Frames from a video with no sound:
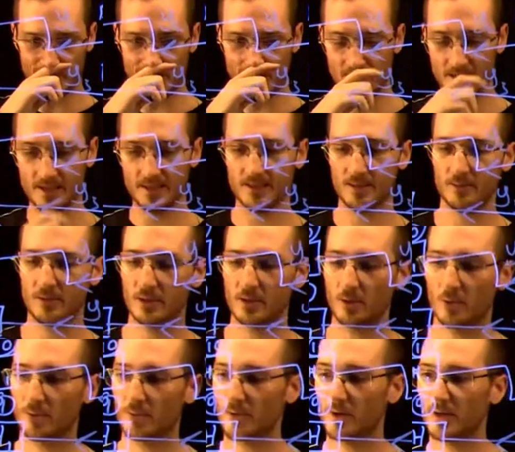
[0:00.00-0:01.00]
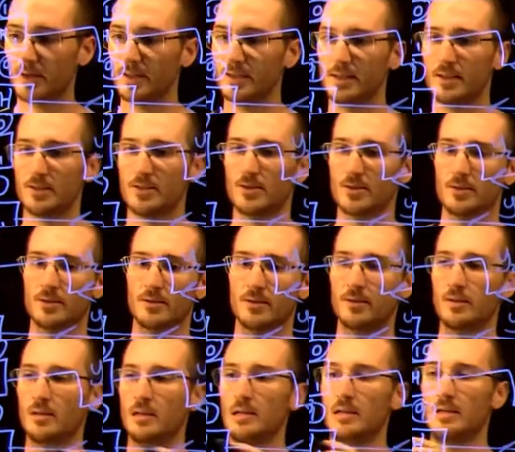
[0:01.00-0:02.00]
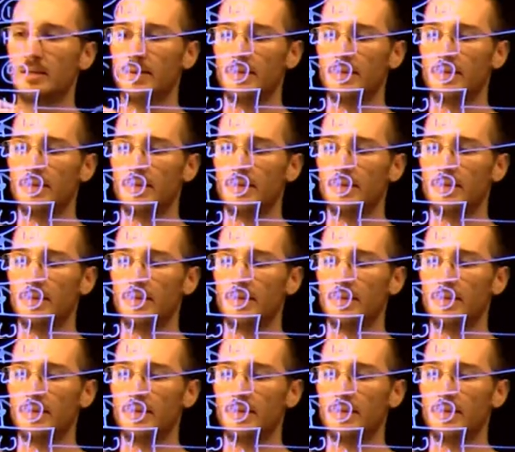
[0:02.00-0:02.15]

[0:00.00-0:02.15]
then we go through our condenser. This